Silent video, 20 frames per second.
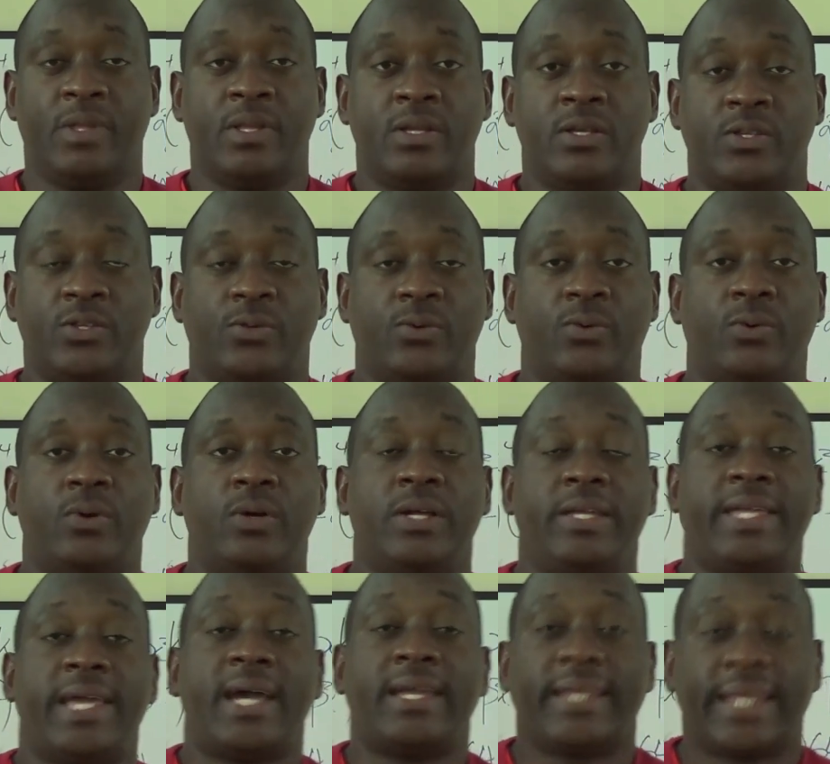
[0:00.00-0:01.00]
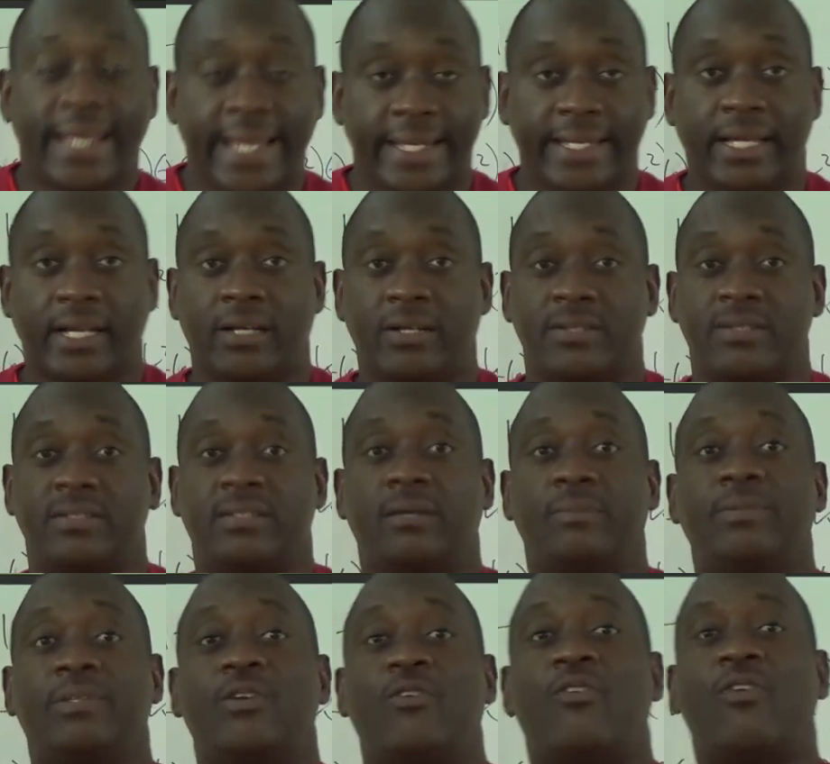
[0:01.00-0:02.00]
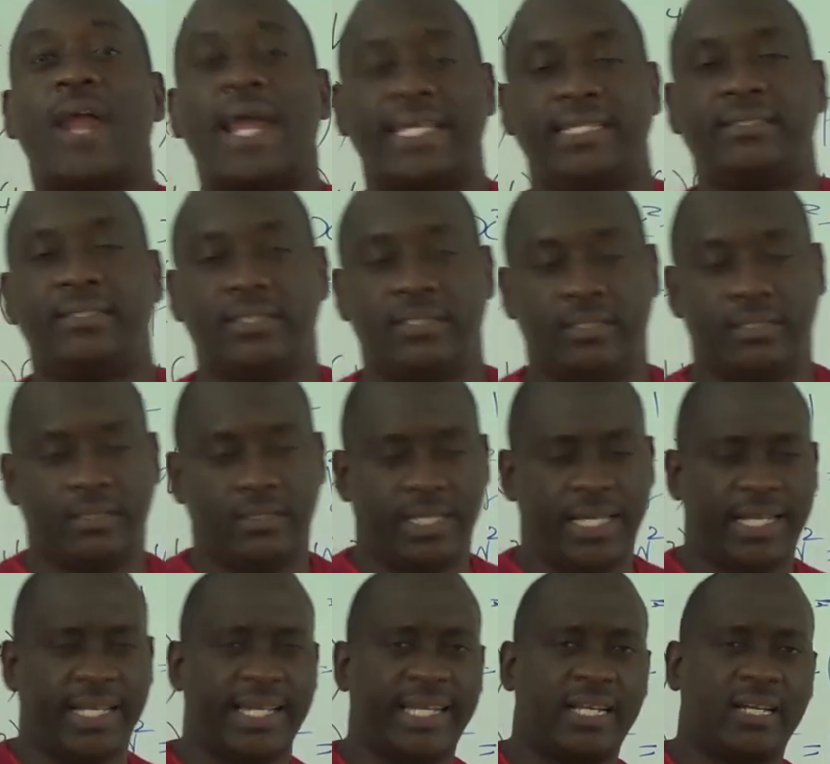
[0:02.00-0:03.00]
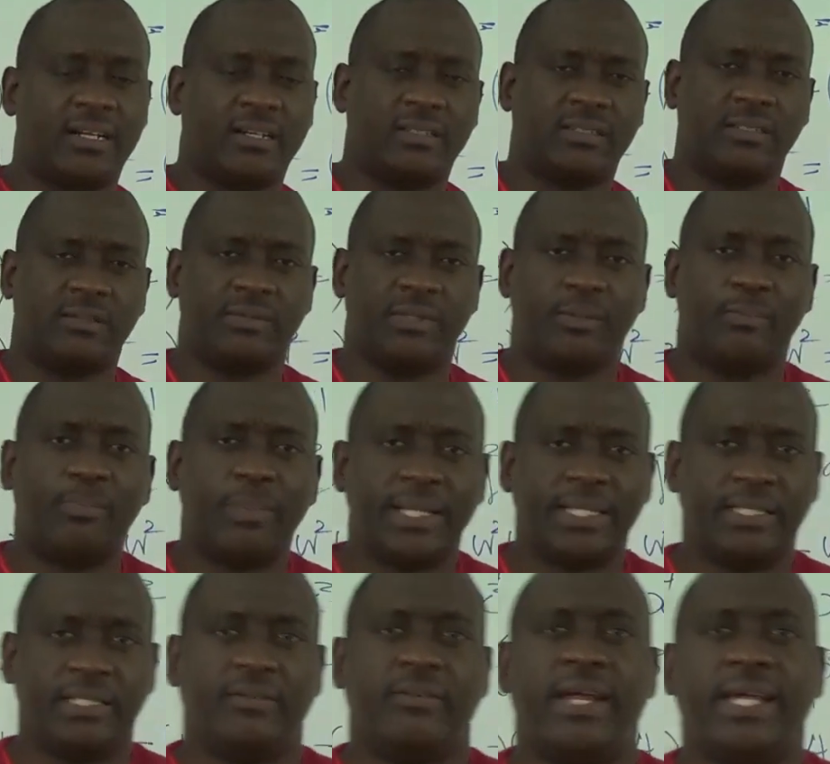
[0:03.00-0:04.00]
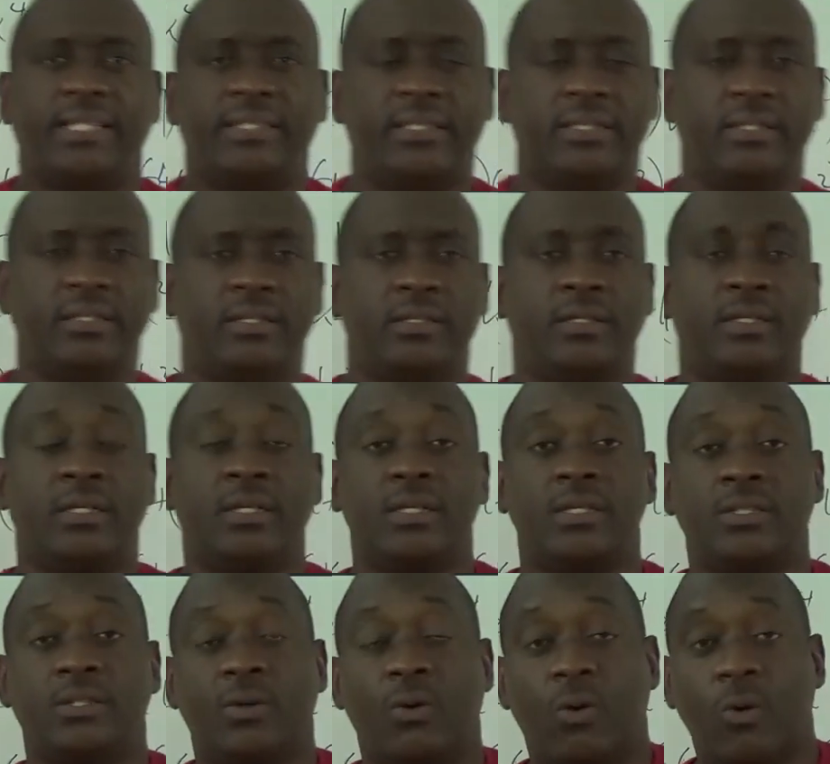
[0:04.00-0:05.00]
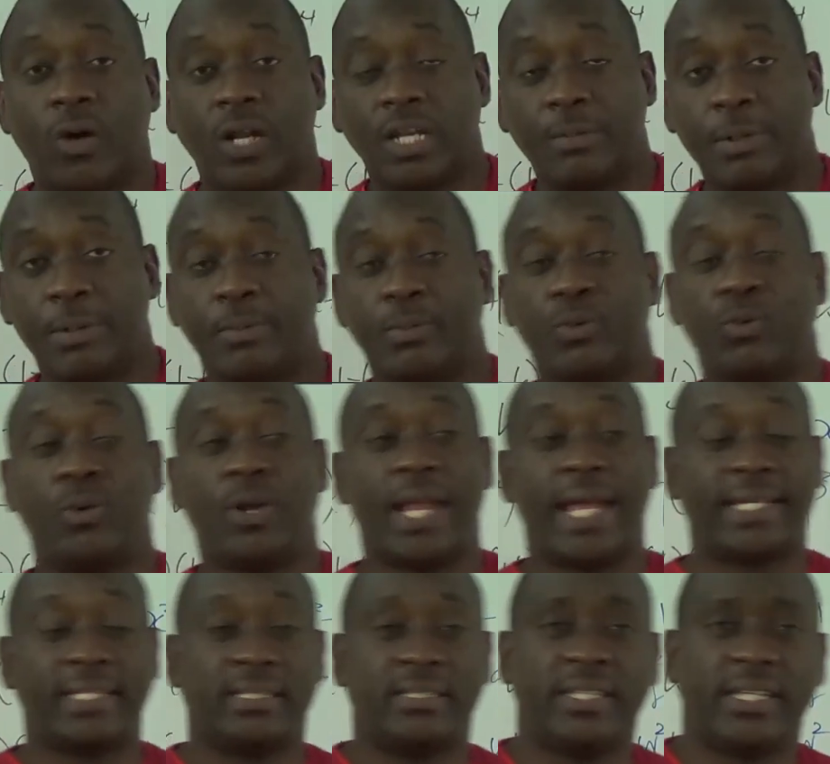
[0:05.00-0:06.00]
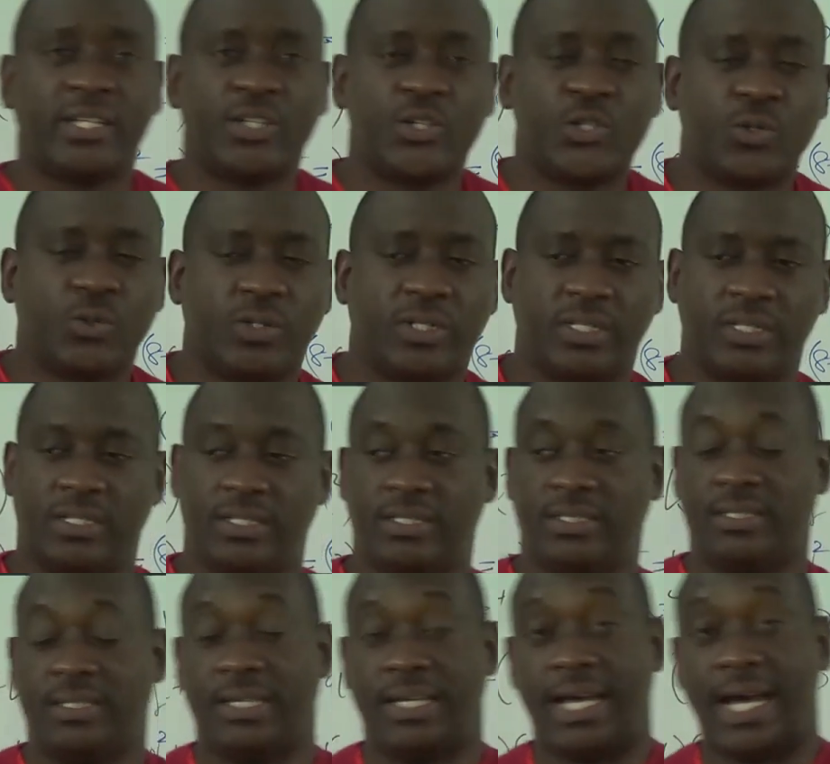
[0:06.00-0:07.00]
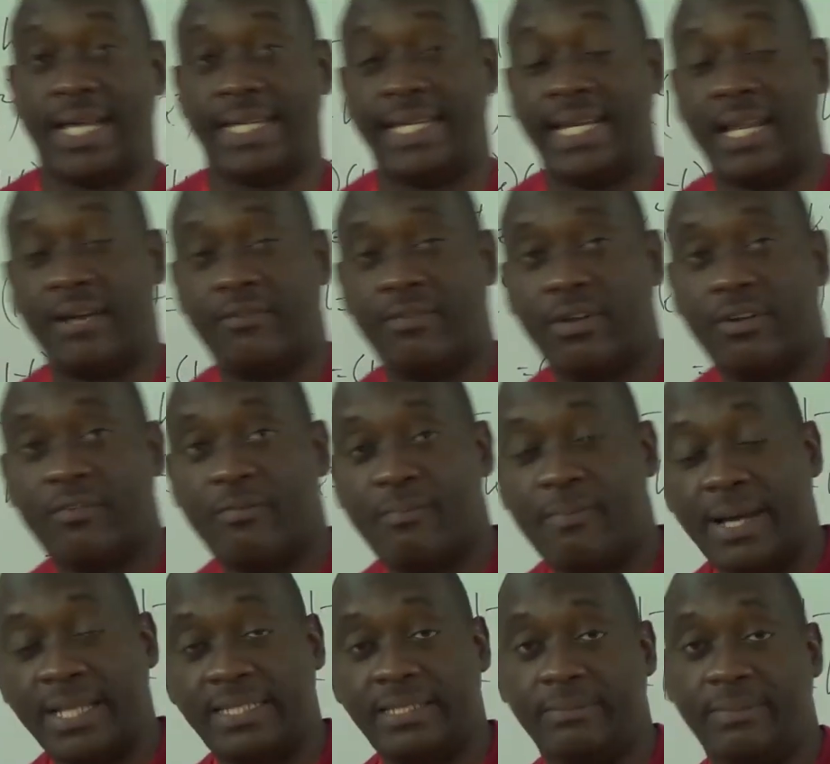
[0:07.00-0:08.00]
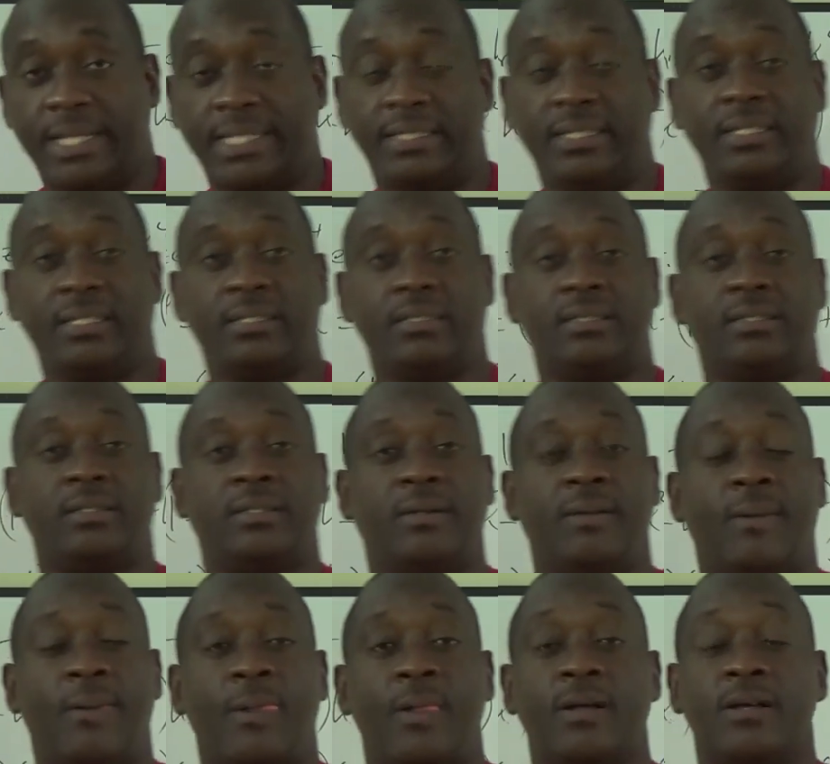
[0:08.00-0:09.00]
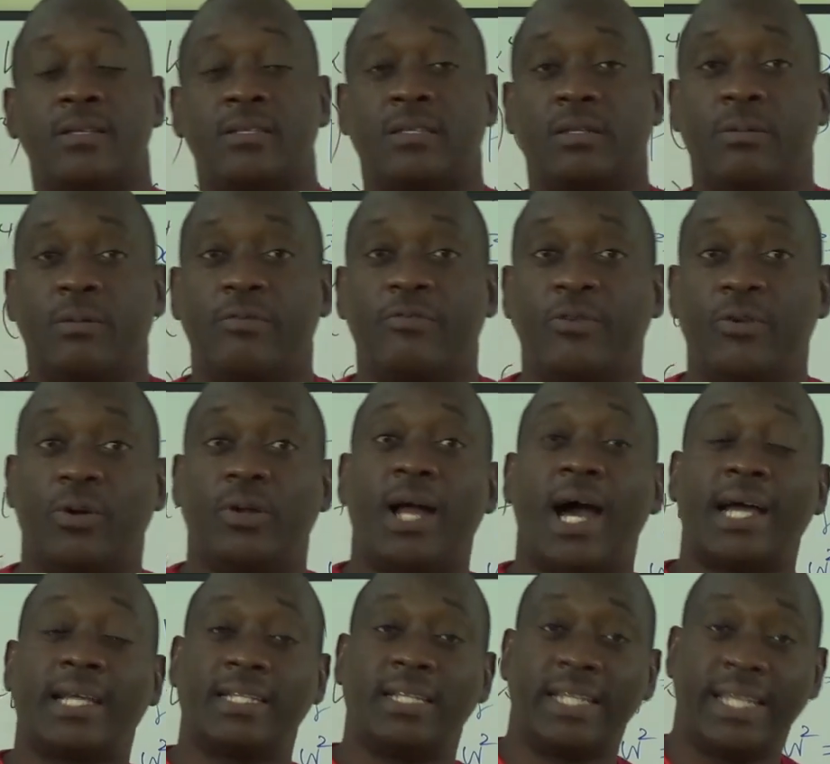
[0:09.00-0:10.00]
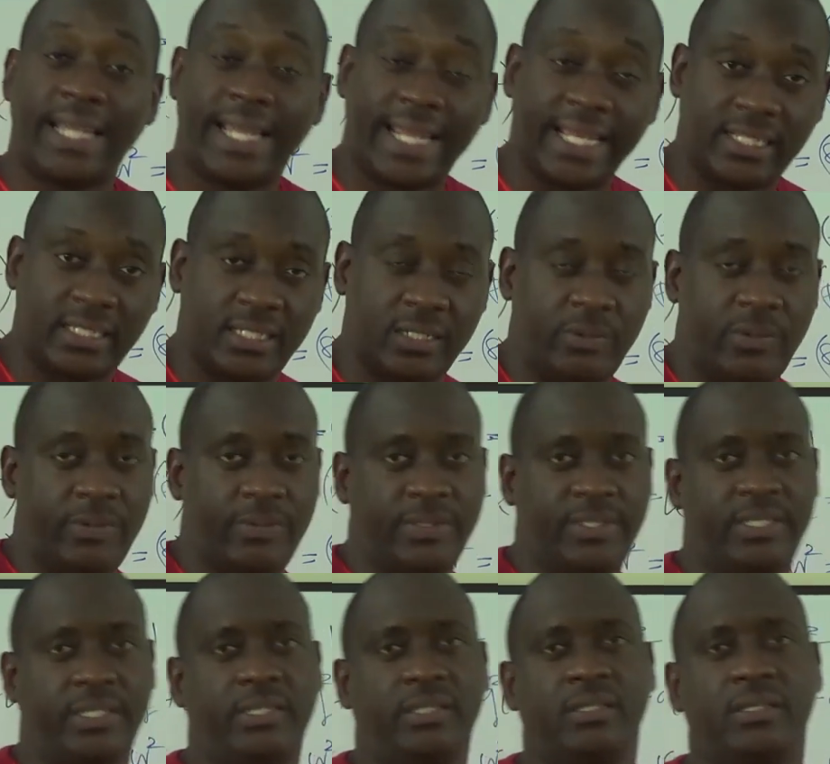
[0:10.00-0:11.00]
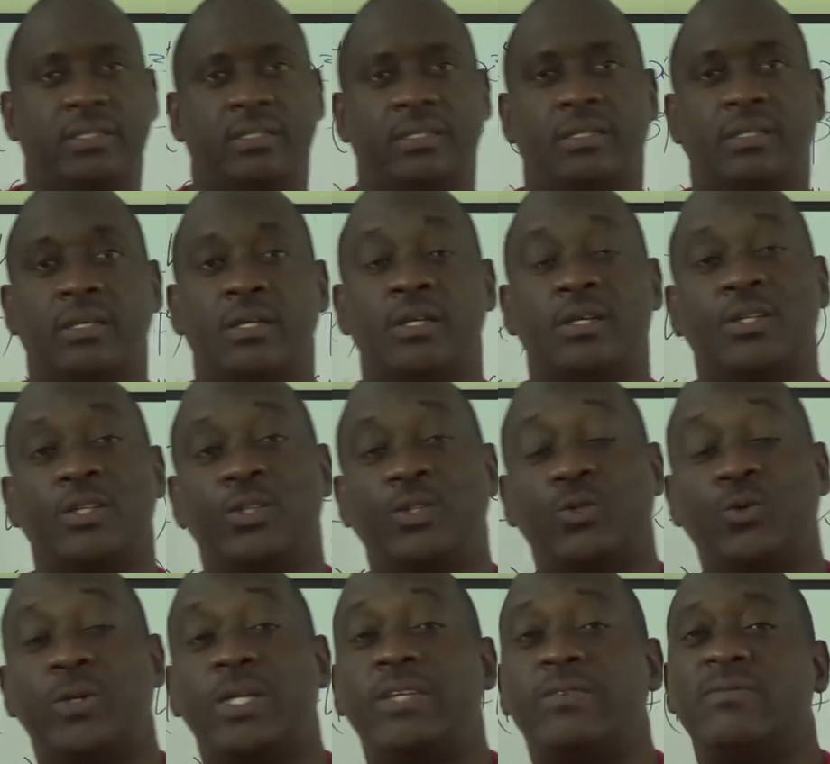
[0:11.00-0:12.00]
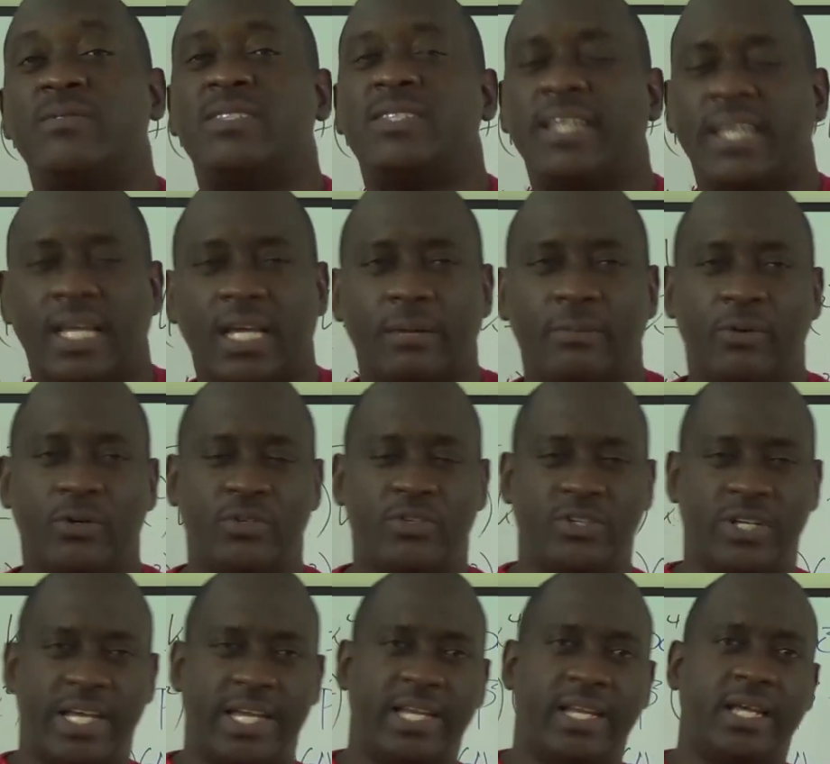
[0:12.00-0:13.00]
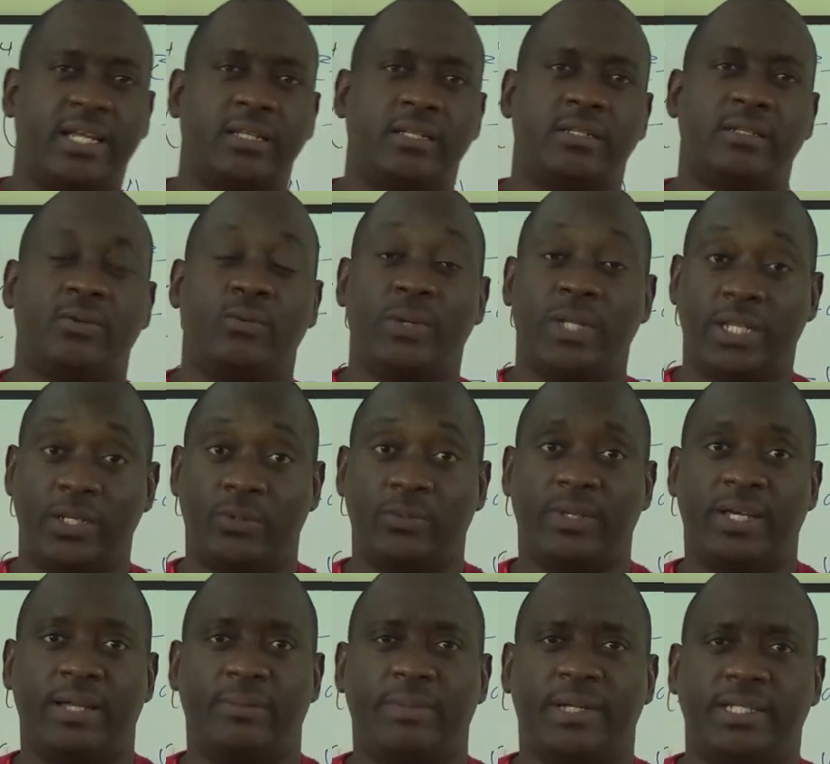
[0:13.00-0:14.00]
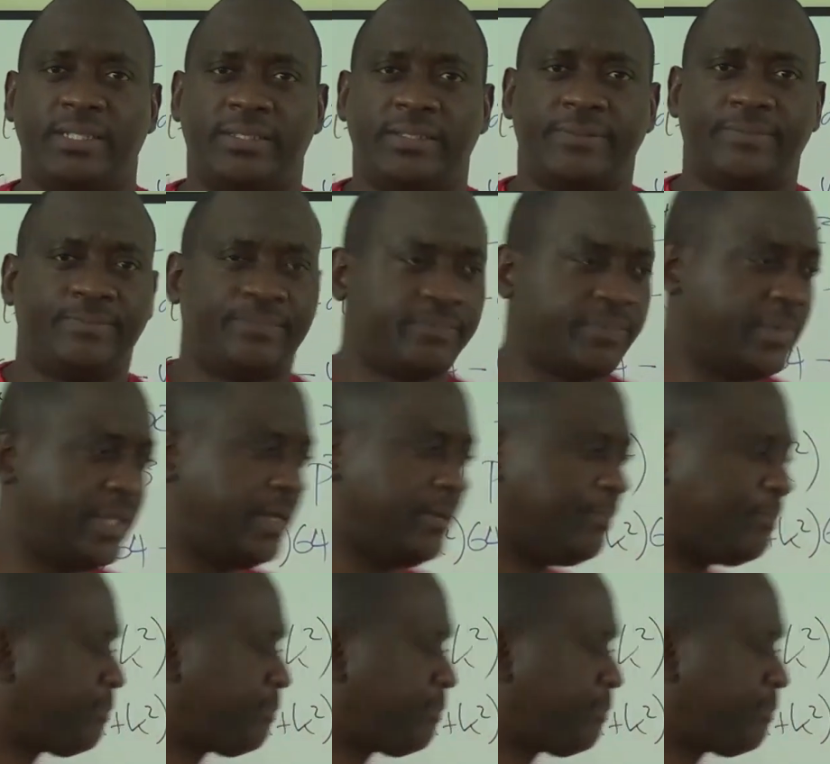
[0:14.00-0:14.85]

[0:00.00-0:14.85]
So you had to get accustomed to writing. You had to get accustomed to plenty writing. So all the people who like to take shortcuts at the level of mathematics, some of you will actually get away with it. Don't even think about trying that when you do that maths. Yeah?